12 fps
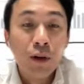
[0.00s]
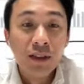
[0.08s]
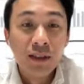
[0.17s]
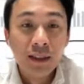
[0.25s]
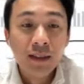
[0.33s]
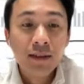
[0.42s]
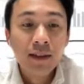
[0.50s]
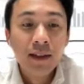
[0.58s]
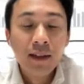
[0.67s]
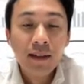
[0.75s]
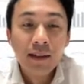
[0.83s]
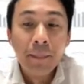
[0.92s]
policies
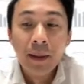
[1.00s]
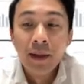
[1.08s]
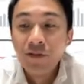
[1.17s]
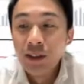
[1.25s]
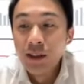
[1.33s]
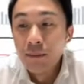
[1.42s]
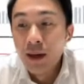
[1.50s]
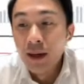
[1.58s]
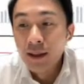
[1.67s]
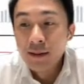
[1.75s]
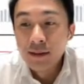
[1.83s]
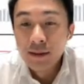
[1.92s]
that benefit the
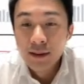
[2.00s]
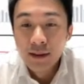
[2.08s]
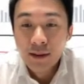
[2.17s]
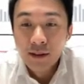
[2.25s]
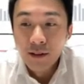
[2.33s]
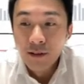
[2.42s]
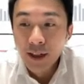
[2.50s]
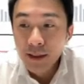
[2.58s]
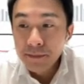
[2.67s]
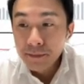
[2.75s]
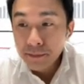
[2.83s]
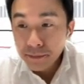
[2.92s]
markets. All
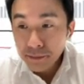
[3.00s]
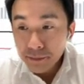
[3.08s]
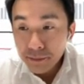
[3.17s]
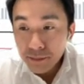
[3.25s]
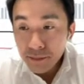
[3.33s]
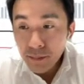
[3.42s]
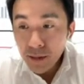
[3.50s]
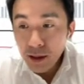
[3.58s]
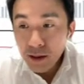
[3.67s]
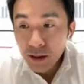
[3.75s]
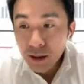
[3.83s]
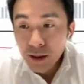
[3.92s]
right.
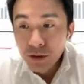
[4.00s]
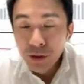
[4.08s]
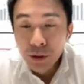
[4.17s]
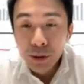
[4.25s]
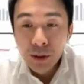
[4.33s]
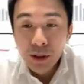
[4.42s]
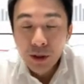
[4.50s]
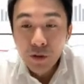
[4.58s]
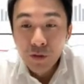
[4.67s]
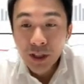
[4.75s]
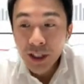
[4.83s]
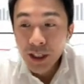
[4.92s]
So
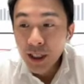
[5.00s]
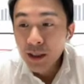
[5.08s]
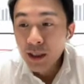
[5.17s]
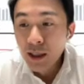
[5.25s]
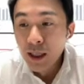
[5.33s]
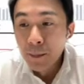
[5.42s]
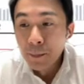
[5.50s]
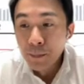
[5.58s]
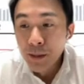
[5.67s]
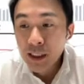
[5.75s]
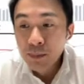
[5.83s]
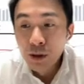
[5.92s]
over here,
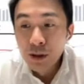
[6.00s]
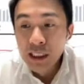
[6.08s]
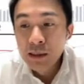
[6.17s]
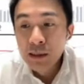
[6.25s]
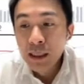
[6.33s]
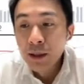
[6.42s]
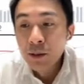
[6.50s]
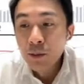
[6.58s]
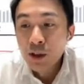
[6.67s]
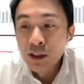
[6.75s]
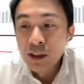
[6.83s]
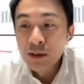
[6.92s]
um, this this statement
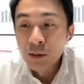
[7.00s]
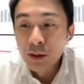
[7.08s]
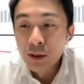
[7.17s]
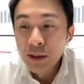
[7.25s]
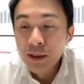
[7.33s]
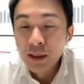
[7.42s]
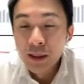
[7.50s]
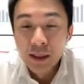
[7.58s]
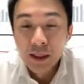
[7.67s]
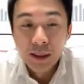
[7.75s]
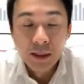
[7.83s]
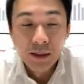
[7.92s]
was was
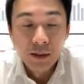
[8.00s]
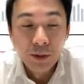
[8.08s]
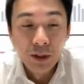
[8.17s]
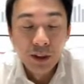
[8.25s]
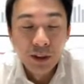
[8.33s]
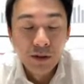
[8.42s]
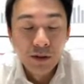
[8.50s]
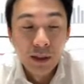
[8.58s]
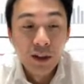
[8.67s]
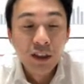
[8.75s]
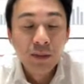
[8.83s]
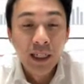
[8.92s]
uh, was
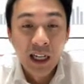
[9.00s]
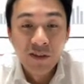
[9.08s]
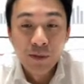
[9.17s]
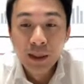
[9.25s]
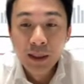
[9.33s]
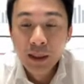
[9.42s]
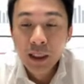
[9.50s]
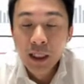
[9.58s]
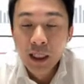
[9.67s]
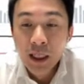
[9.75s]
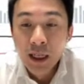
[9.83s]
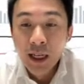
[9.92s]
announced by the government
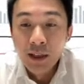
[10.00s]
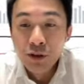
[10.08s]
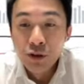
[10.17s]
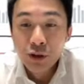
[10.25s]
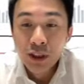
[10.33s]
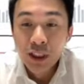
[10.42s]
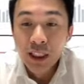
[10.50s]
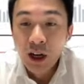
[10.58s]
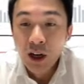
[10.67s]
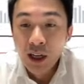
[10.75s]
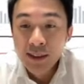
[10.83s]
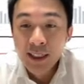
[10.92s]
and so the
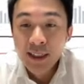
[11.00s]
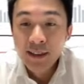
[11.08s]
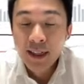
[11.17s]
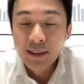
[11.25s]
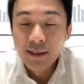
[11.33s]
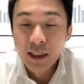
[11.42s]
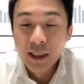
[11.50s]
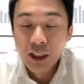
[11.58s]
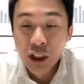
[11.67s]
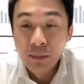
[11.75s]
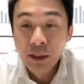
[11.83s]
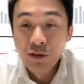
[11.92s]
Hang Seng Index
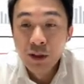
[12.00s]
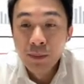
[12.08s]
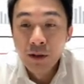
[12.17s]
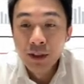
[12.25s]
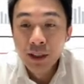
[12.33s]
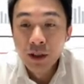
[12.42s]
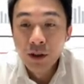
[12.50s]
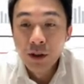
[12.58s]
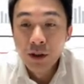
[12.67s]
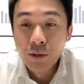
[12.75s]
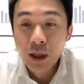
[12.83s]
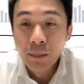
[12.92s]
uh, sharply rebounded
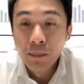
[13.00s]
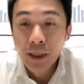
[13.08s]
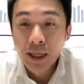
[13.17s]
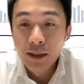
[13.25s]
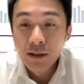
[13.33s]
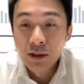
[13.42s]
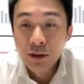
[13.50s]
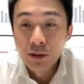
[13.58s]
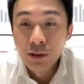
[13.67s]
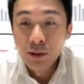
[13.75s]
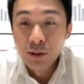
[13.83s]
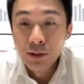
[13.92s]
all the way back
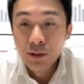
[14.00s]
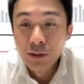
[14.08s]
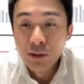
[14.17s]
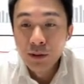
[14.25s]
to